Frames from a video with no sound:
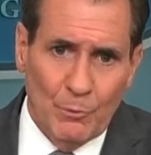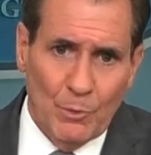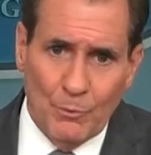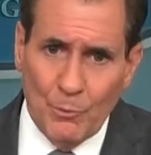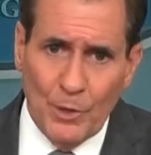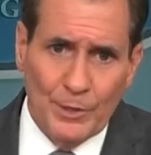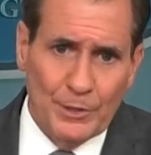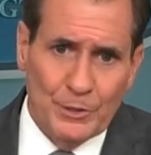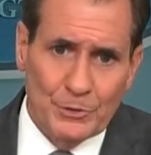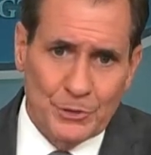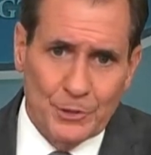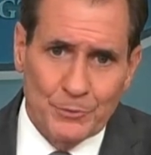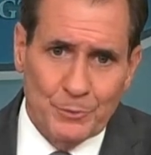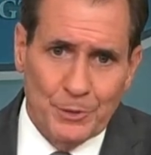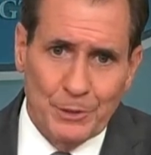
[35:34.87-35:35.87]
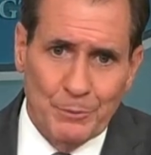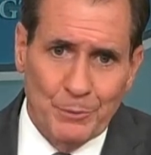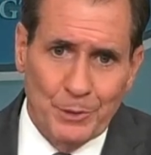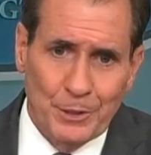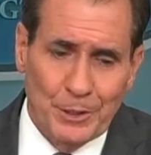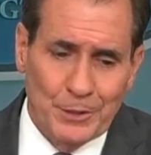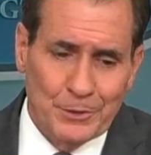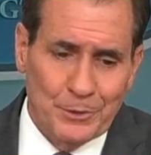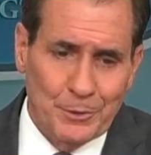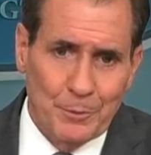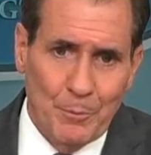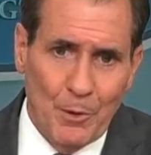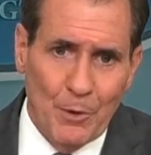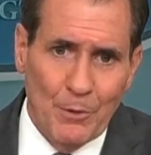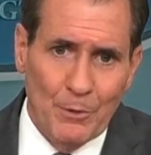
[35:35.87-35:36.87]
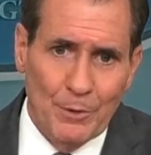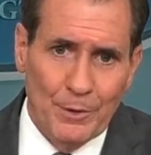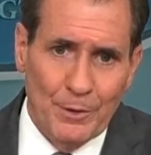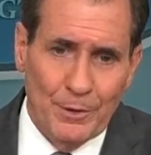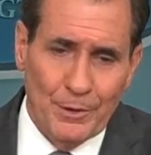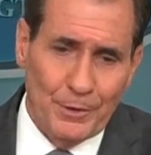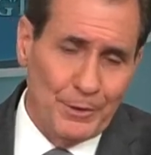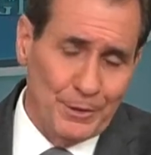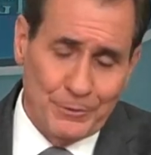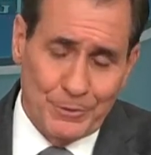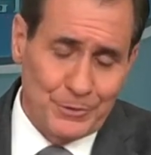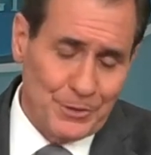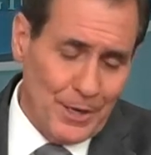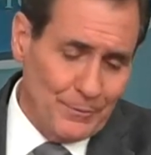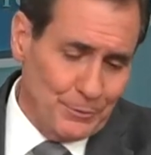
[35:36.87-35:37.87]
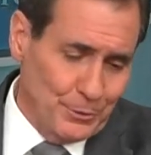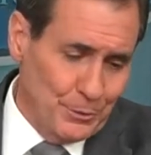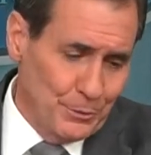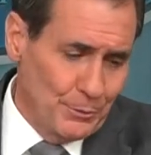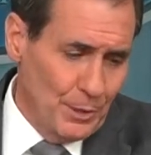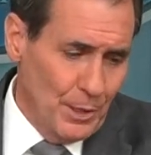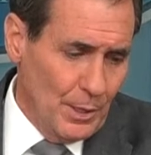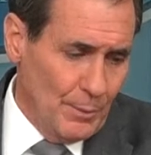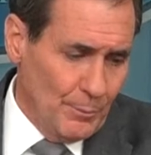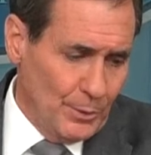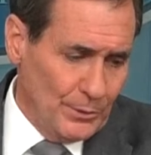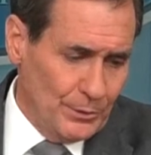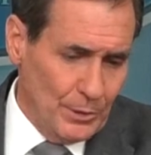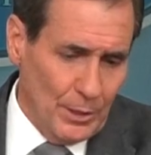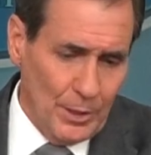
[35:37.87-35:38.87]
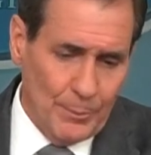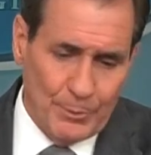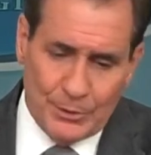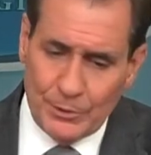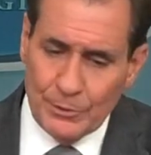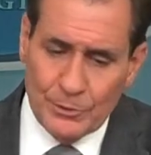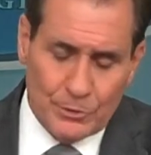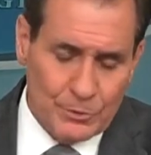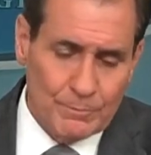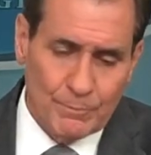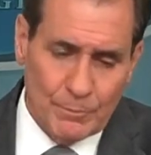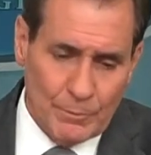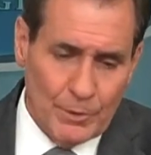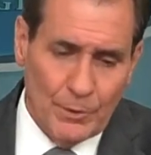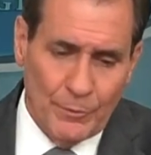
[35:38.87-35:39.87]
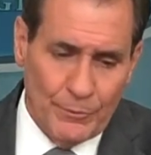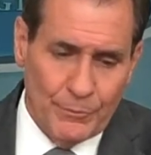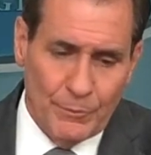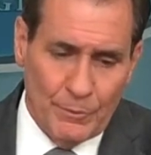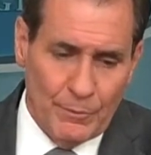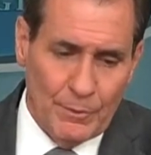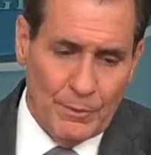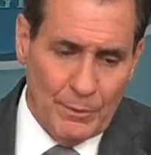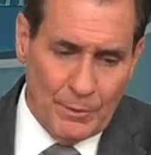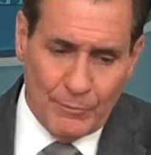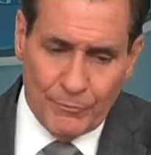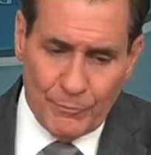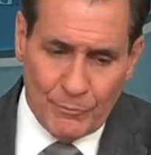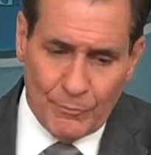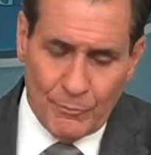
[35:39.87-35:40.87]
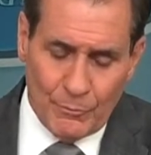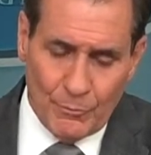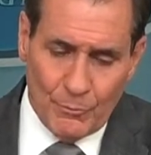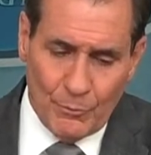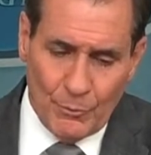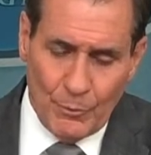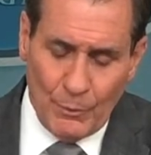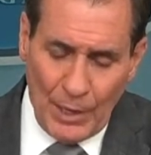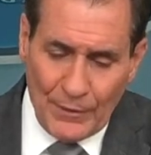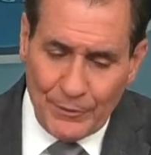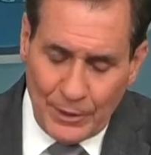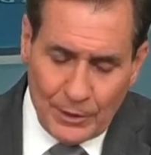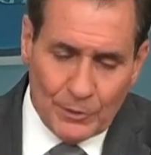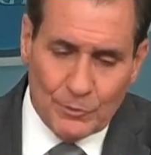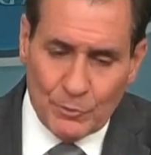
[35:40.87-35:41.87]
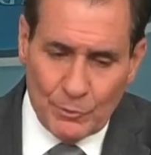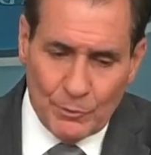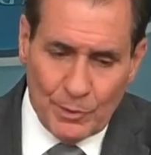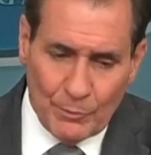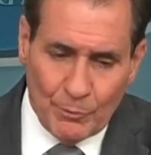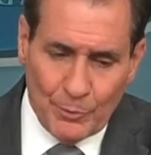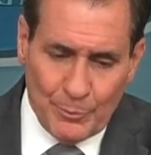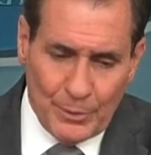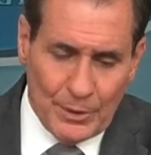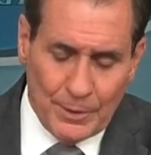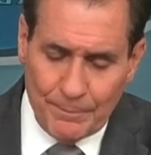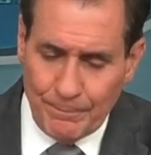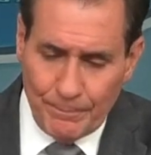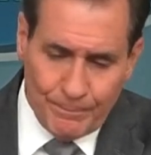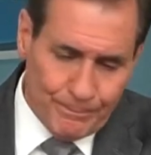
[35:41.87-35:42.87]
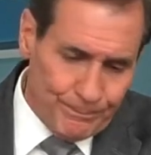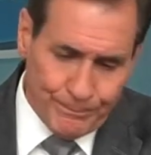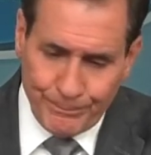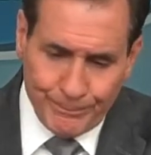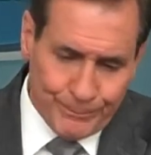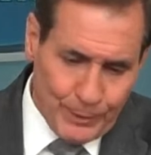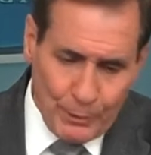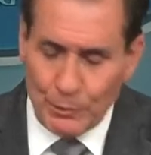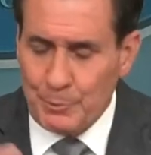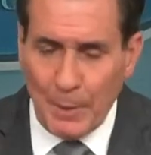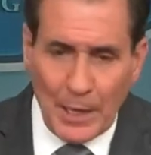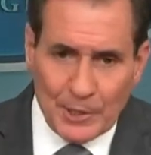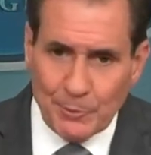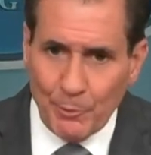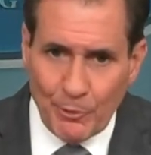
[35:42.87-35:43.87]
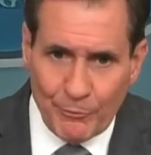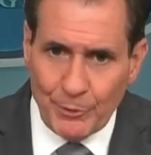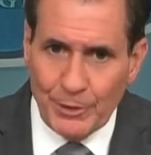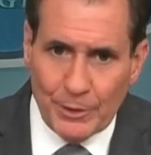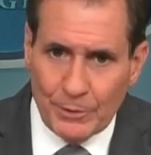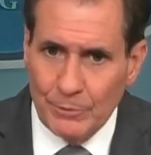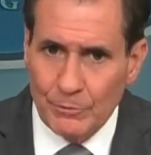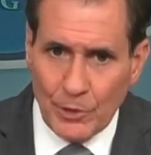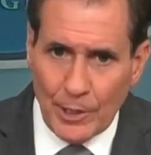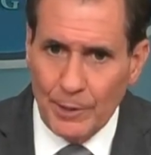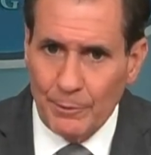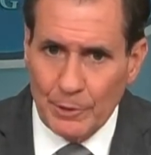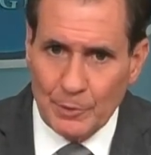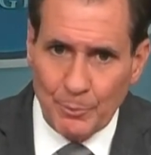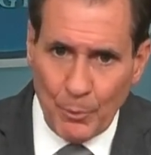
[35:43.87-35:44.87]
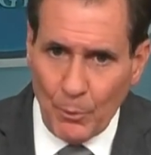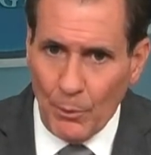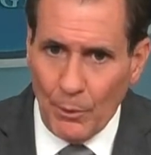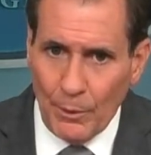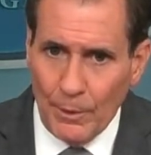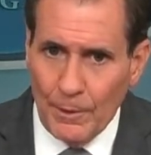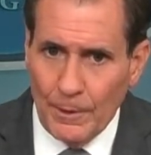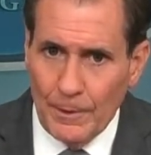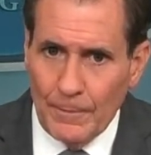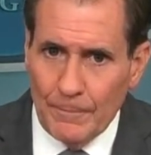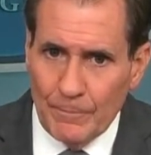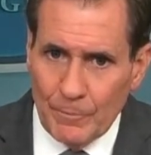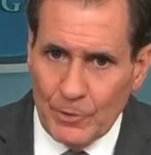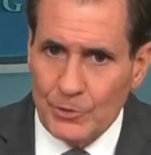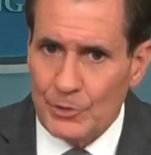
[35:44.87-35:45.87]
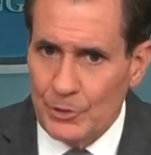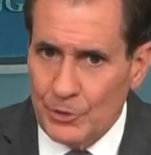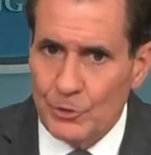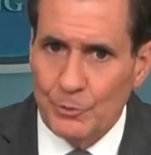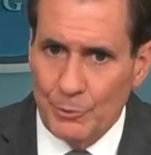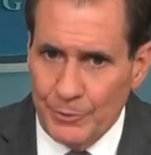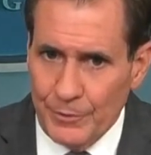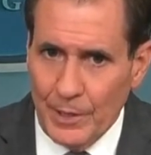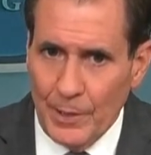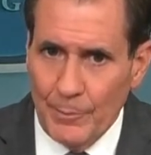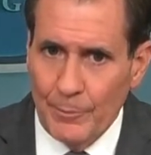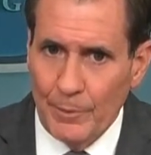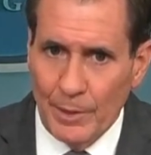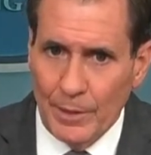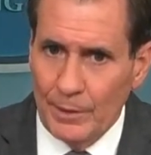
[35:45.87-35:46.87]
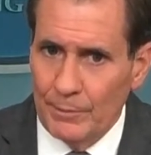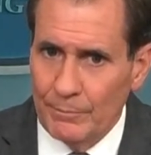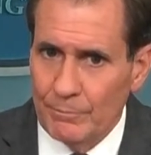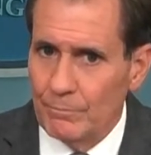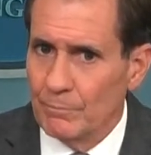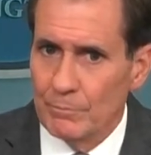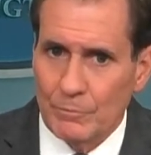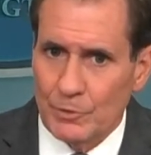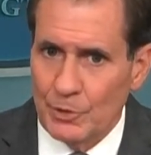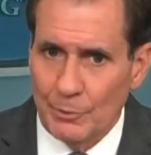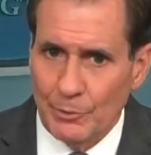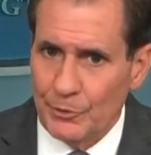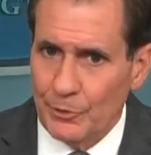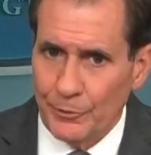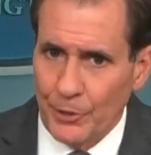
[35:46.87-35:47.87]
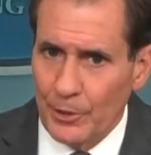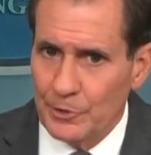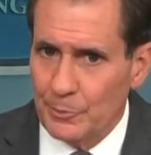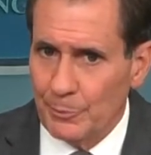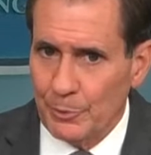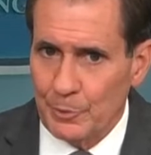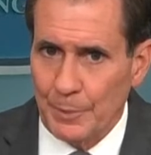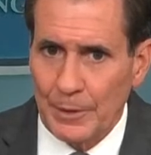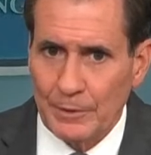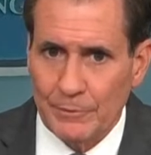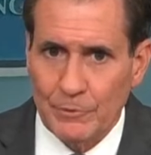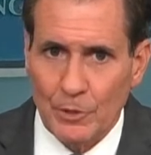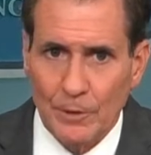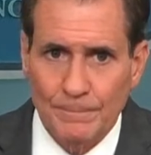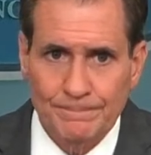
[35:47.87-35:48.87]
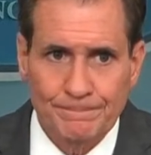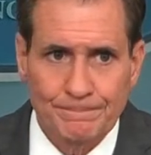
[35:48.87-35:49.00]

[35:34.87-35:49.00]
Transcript: Wang Yi says when he gets here tomorrow and or this afternoon. But there's I think it would be irresponsible if we didn't try to explore this issue with them and see what their thoughts and perspectives are.